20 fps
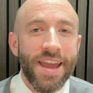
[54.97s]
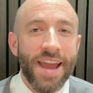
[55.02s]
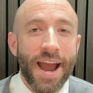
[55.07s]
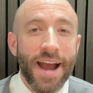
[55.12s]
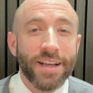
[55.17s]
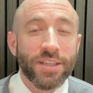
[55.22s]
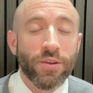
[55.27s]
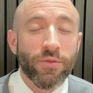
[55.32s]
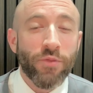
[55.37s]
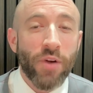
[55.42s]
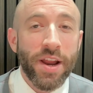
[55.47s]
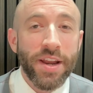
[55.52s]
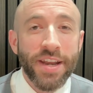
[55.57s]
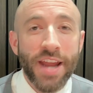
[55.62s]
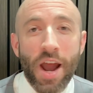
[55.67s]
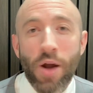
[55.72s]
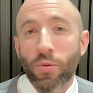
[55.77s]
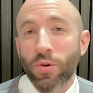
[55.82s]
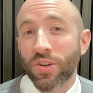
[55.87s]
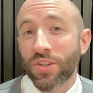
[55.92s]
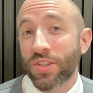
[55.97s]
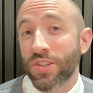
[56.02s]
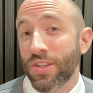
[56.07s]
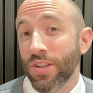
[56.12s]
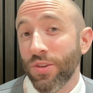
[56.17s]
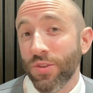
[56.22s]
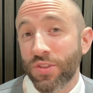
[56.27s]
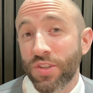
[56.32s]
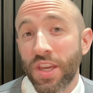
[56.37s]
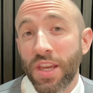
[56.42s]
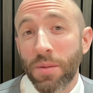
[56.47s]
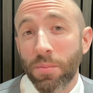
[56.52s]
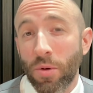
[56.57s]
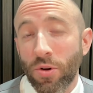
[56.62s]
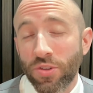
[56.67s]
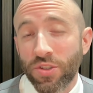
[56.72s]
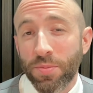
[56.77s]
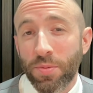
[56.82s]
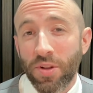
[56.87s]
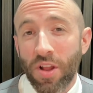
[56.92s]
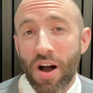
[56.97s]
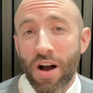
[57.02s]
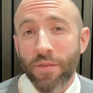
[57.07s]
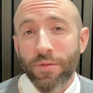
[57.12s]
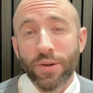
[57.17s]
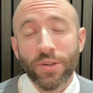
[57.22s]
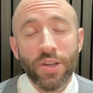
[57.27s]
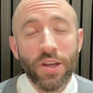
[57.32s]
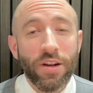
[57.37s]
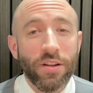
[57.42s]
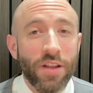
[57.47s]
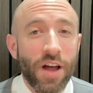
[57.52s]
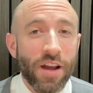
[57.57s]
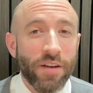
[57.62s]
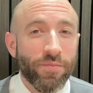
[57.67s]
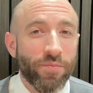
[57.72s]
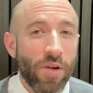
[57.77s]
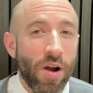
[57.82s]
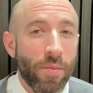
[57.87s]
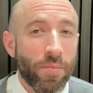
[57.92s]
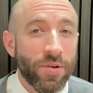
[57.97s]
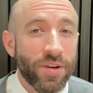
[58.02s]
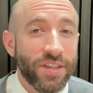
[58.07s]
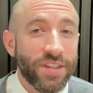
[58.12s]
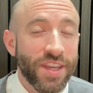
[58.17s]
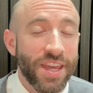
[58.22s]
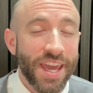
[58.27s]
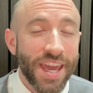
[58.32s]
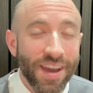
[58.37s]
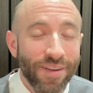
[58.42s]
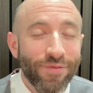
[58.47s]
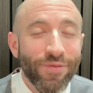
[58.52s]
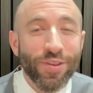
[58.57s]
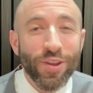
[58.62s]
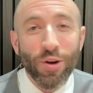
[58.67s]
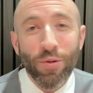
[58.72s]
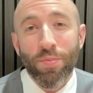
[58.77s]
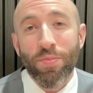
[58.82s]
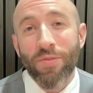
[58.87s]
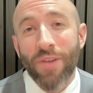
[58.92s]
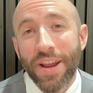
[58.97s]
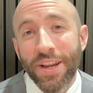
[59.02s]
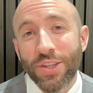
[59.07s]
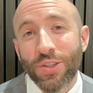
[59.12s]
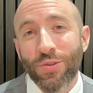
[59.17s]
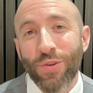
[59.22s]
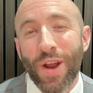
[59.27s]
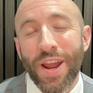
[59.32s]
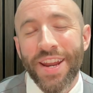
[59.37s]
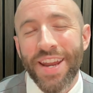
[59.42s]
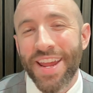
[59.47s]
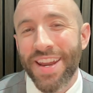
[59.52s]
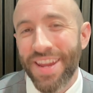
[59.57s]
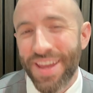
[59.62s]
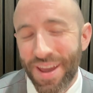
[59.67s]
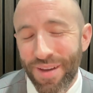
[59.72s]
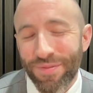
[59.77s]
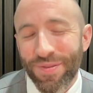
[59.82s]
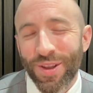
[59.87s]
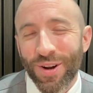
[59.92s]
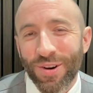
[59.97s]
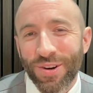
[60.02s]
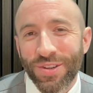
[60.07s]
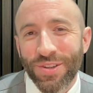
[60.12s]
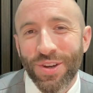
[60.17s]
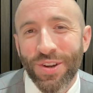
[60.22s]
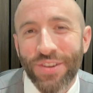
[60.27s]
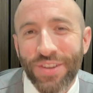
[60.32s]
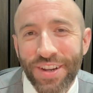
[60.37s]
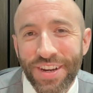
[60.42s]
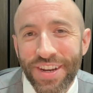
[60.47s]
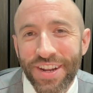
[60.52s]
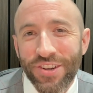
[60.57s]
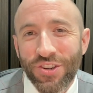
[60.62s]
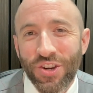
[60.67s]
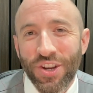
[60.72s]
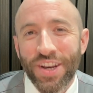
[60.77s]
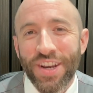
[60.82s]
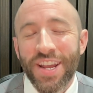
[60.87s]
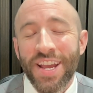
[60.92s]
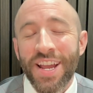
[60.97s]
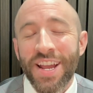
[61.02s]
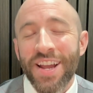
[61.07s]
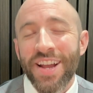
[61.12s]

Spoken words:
As of right now, we're still seeing multiple offers on a lot of properties if they're priced right and if they're in good condition.